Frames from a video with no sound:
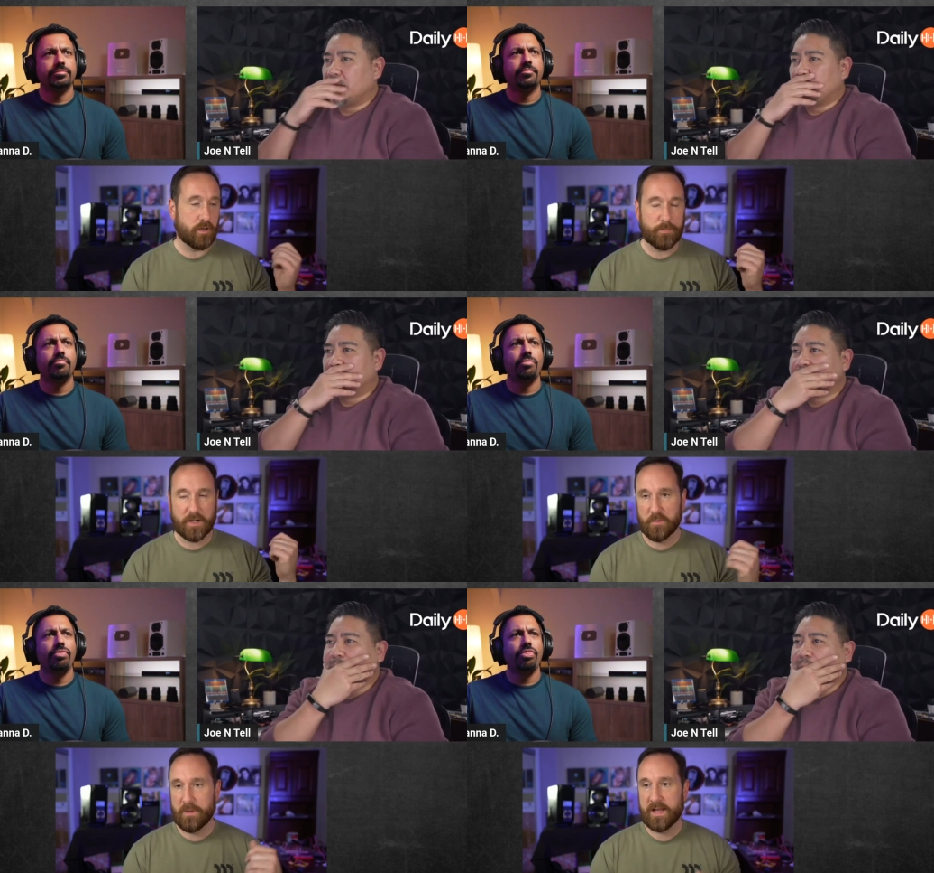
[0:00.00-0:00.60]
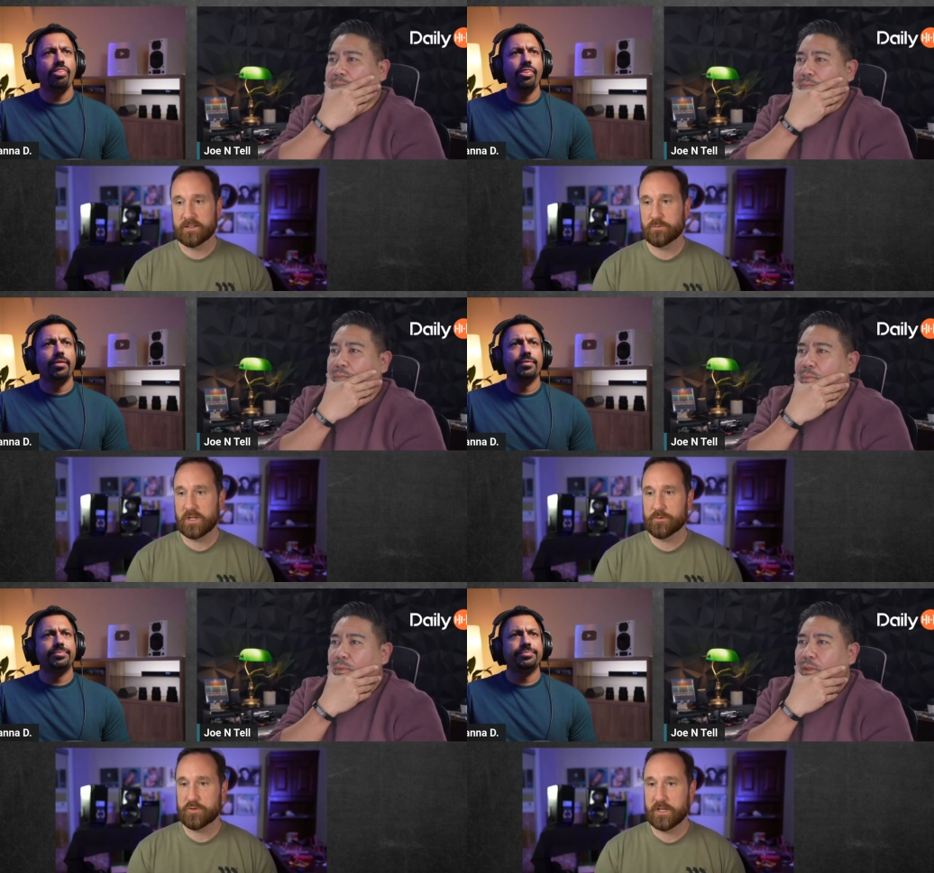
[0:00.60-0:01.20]
Speaker 1: about the Max when I
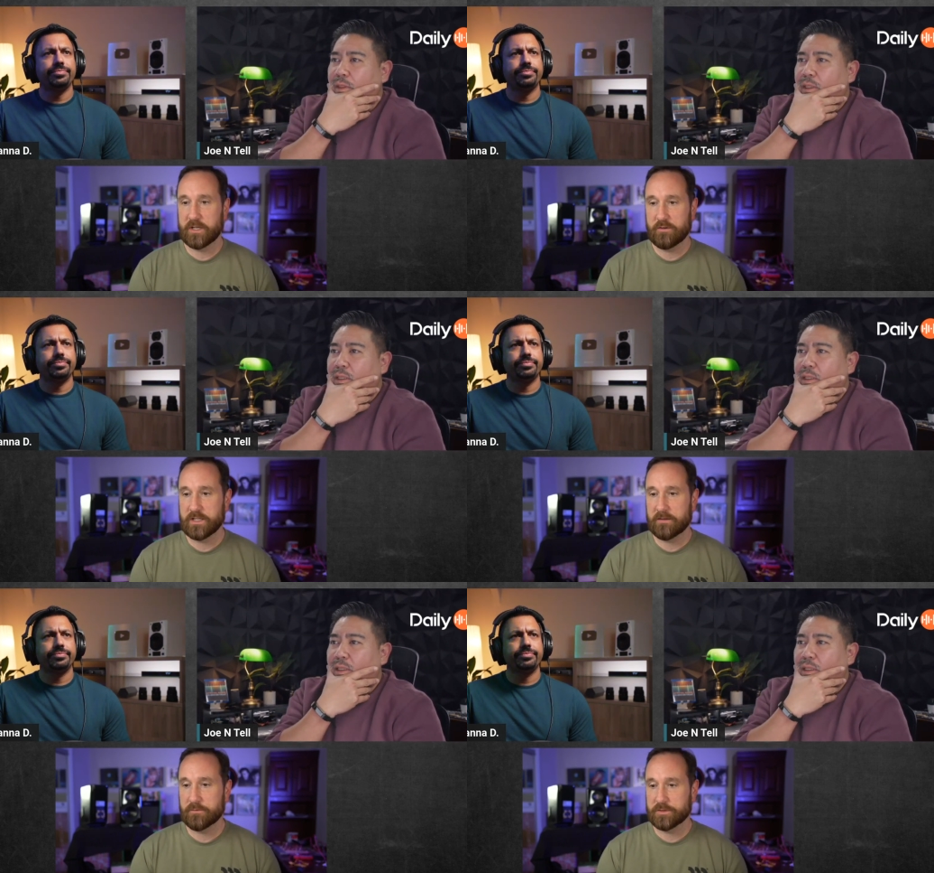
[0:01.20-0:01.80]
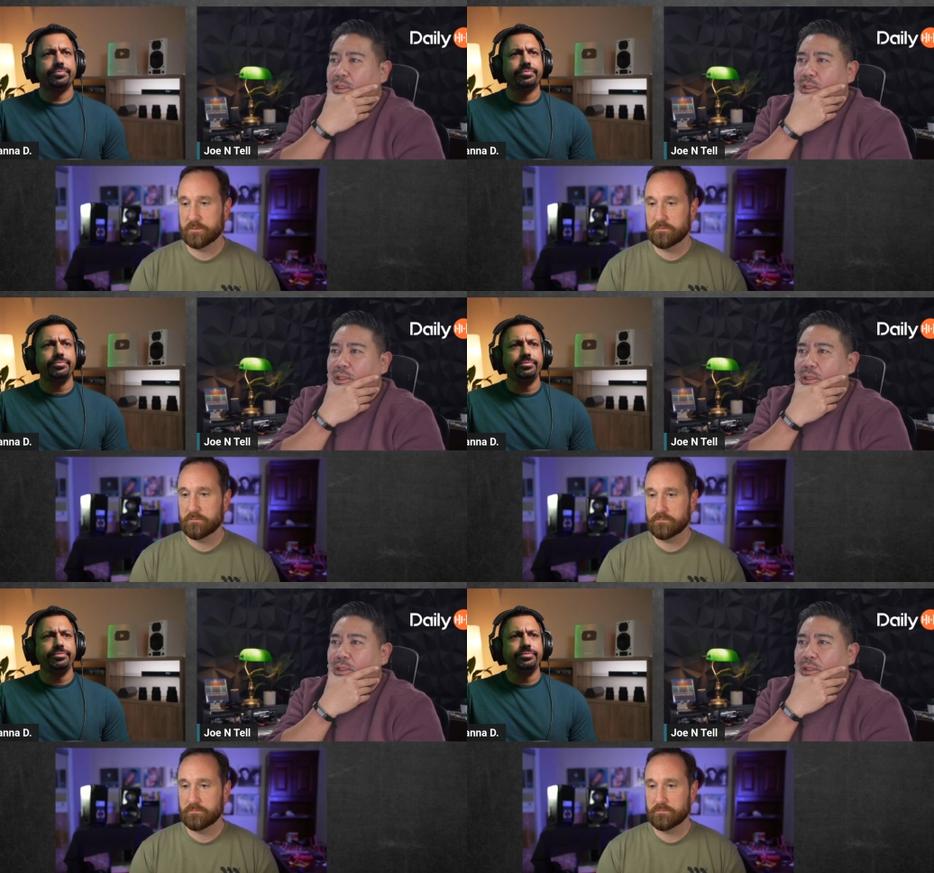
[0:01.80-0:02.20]
was trying to use that for some.